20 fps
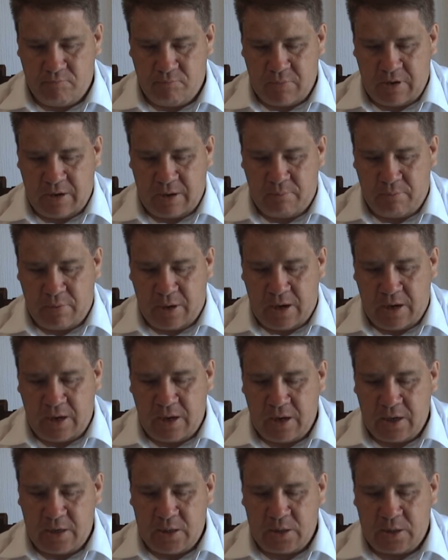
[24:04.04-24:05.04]
led
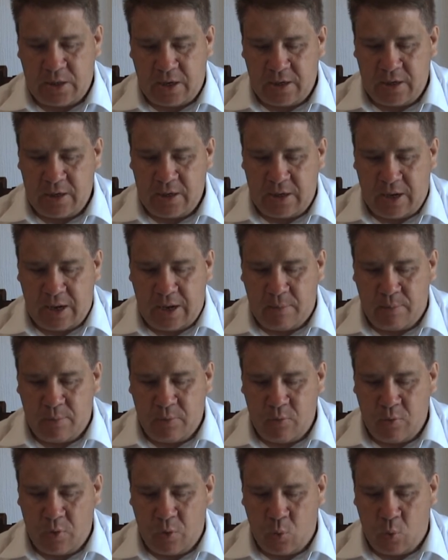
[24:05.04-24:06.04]
by Sayyid
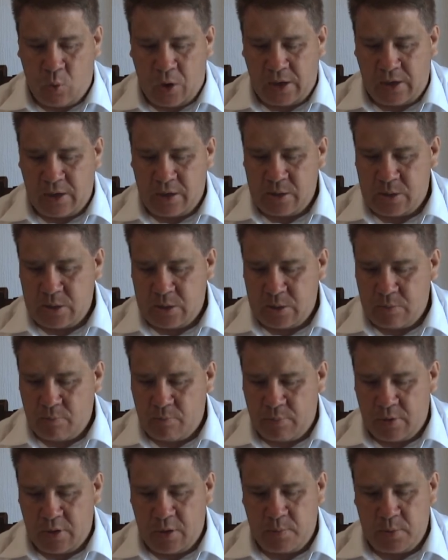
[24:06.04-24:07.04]
Abu Wakas,
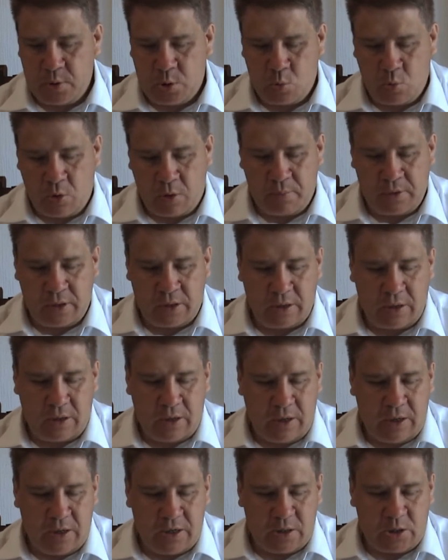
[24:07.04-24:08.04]
purpose robbing.
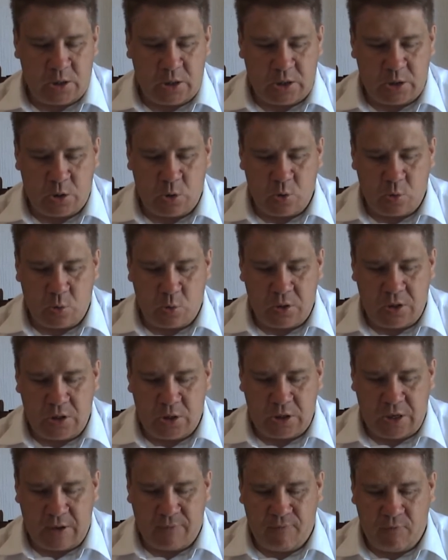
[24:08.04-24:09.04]
623
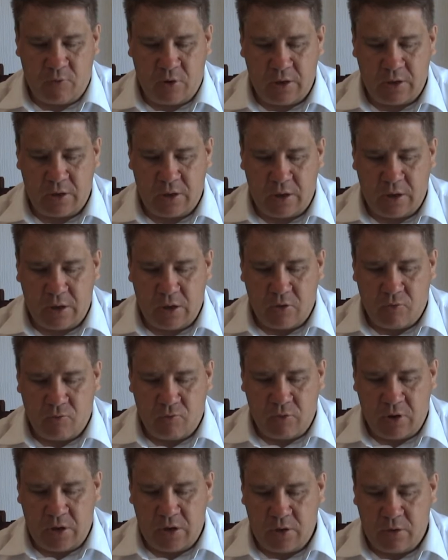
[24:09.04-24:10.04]
Safwan,
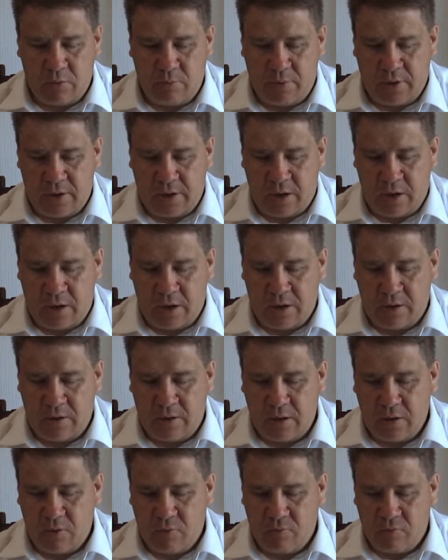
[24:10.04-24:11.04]
raid on Badar,
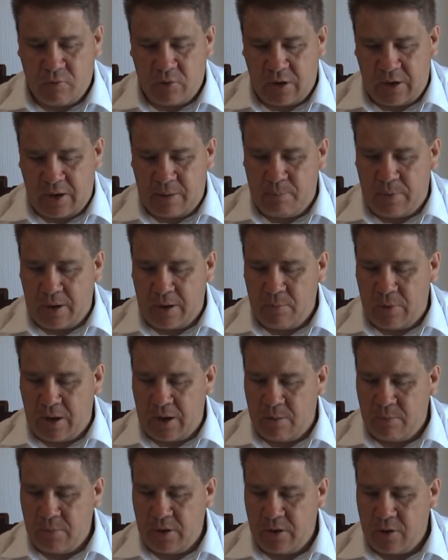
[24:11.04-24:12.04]
were led by
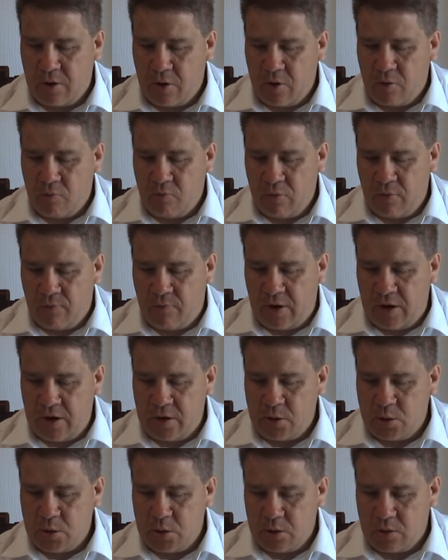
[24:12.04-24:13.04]
Muhammad,
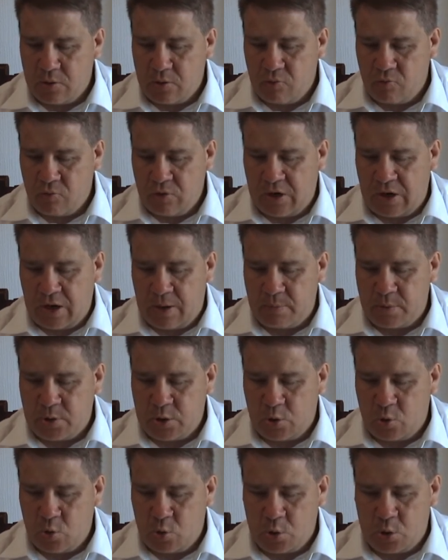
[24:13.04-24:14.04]
revenge,
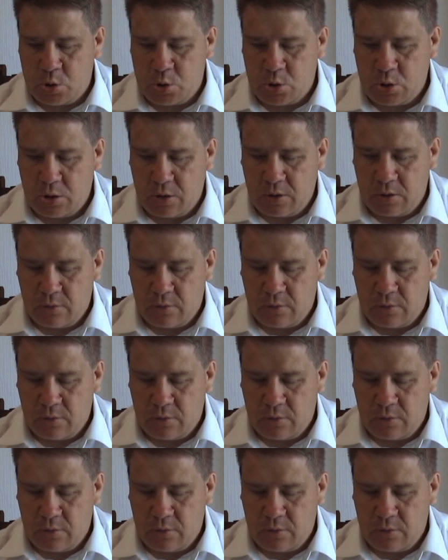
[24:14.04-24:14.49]
recapture goods.